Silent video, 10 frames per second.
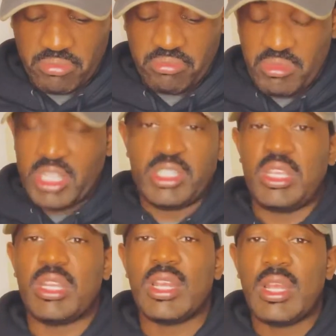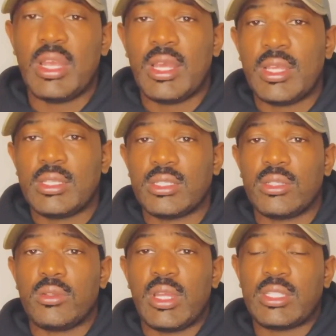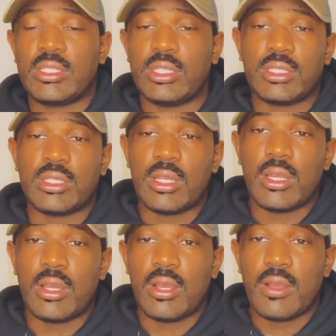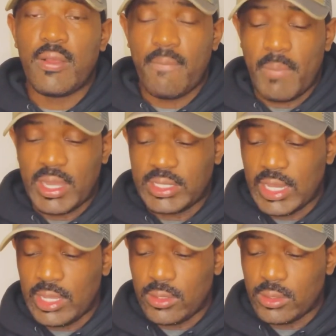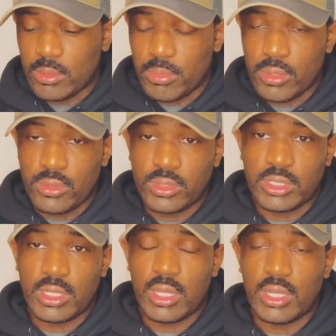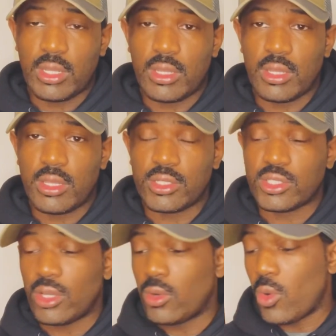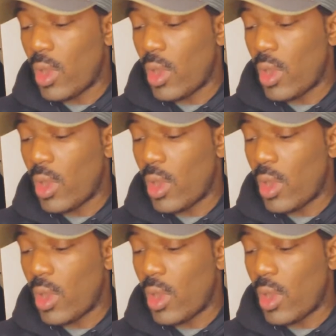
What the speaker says: that's it. So that's just my take on the boots. The sole